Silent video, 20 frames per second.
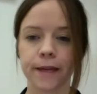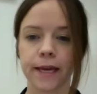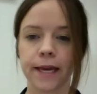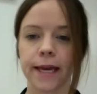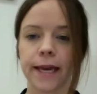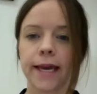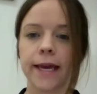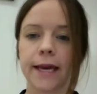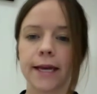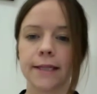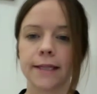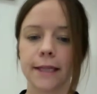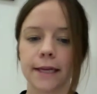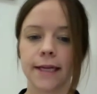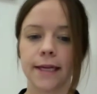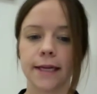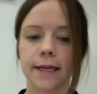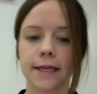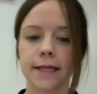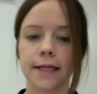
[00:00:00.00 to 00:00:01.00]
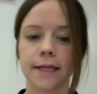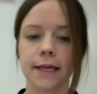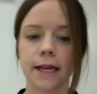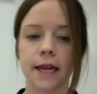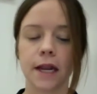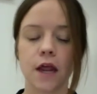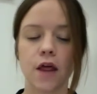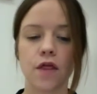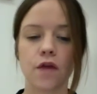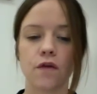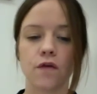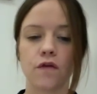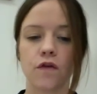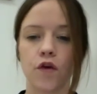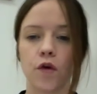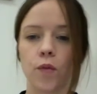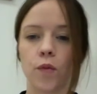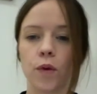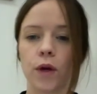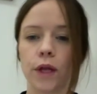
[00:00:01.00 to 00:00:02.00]
And then another
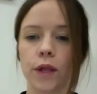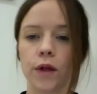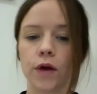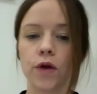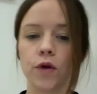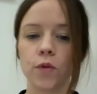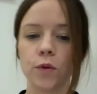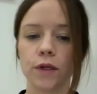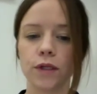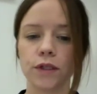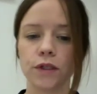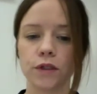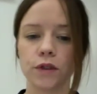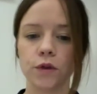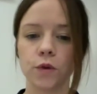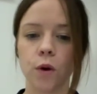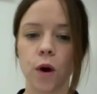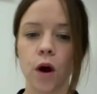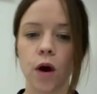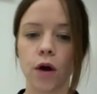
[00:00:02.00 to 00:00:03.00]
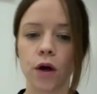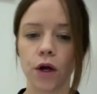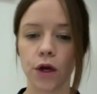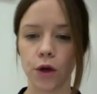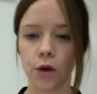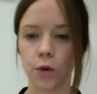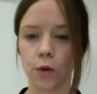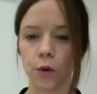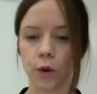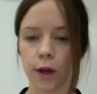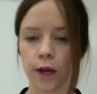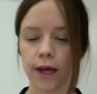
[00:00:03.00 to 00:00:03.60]
verb we learned was to argue.